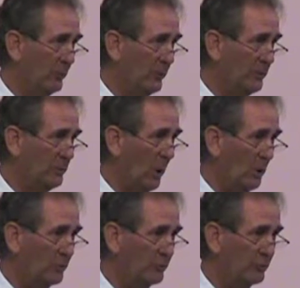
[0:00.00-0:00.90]
We
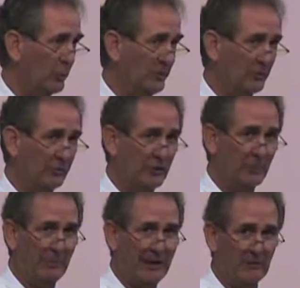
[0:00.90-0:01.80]
are just going to
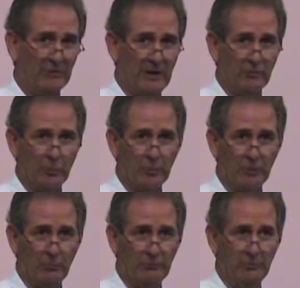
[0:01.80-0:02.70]
skim past that so we
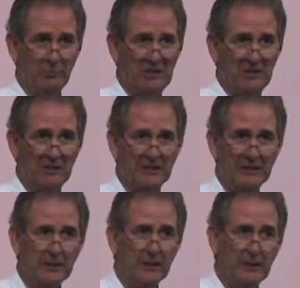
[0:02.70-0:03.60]
can move immediately
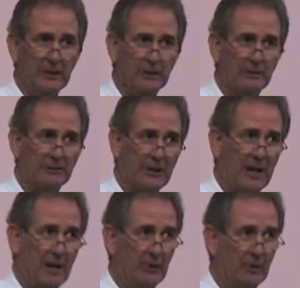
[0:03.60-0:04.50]
into the
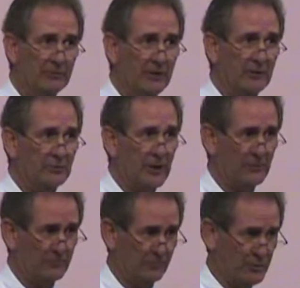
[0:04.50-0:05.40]
time of Kelly
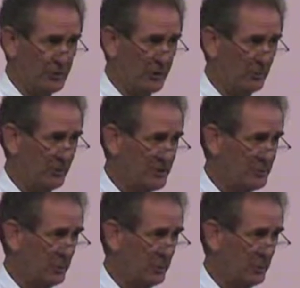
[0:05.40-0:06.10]
Shackelford for sharing with us.